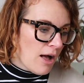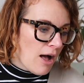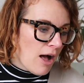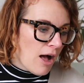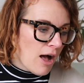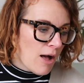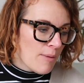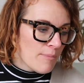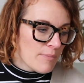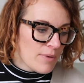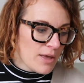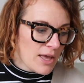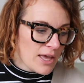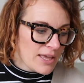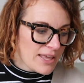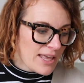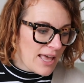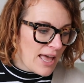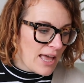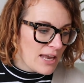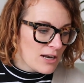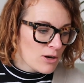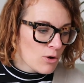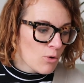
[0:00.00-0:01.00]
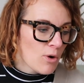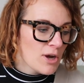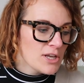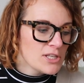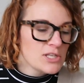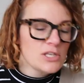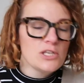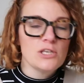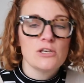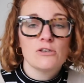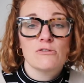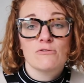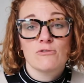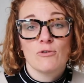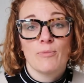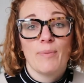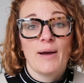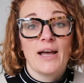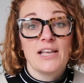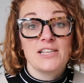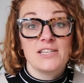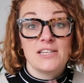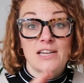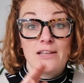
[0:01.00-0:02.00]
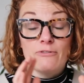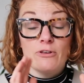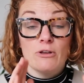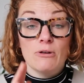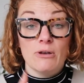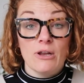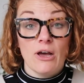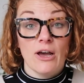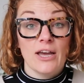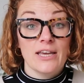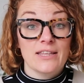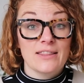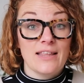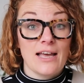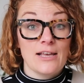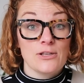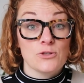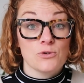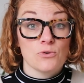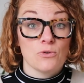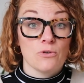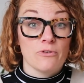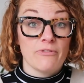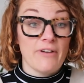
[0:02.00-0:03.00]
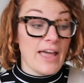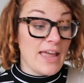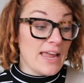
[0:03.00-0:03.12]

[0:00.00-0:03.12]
Again, quite a useful pattern if you like that sort of